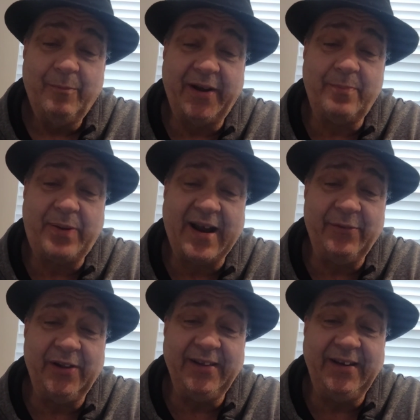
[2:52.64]
But
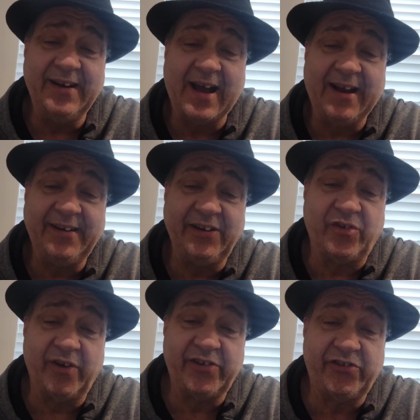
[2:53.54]
apparently not in
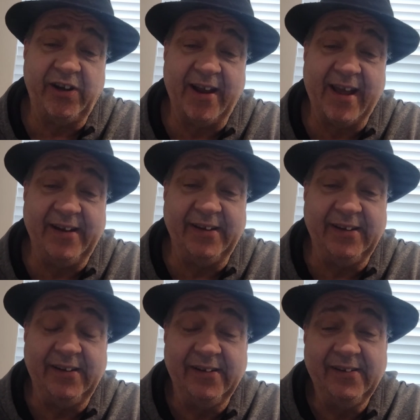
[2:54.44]

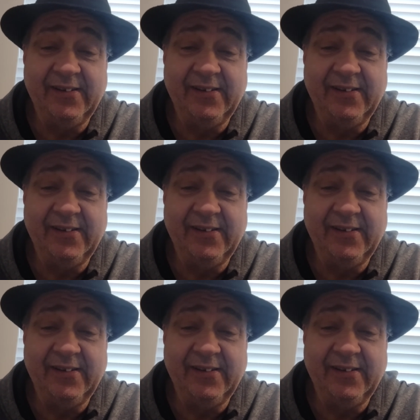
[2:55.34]
Christianity.